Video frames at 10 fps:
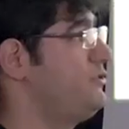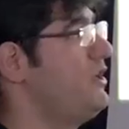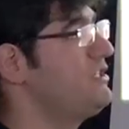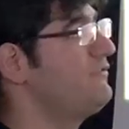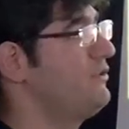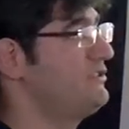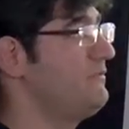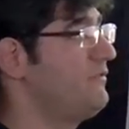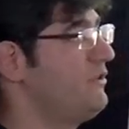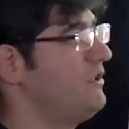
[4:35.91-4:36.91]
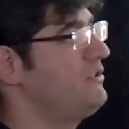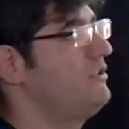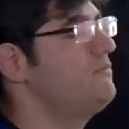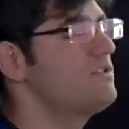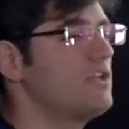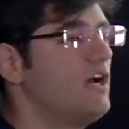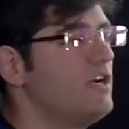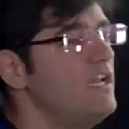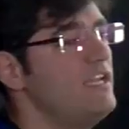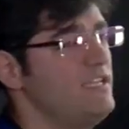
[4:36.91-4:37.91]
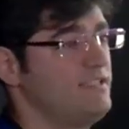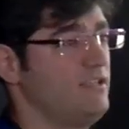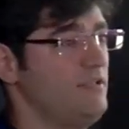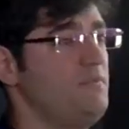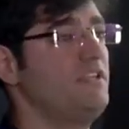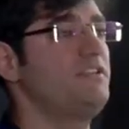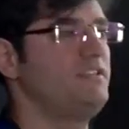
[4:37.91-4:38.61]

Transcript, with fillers: situation, for example, for the autonomous car, is going to be